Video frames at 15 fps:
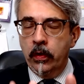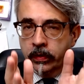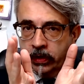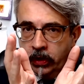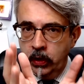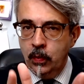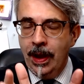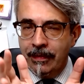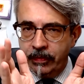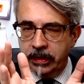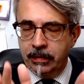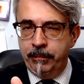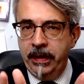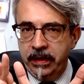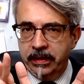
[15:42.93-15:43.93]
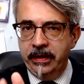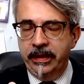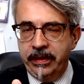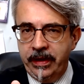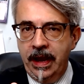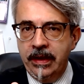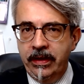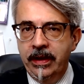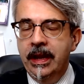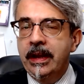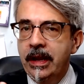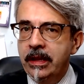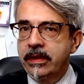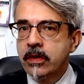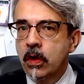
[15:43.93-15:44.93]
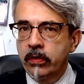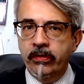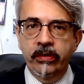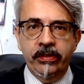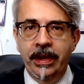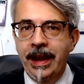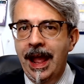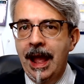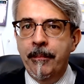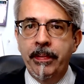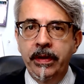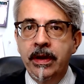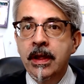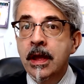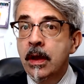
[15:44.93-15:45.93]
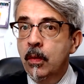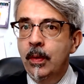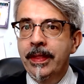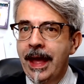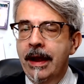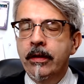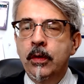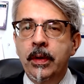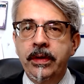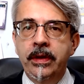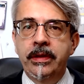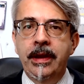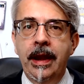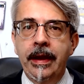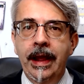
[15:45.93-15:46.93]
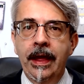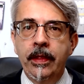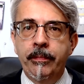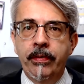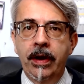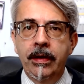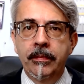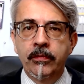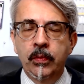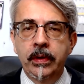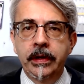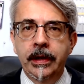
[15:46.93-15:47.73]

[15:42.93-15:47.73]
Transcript: You have explicitly stated it. It's not just going to happen without you understanding how the programs work.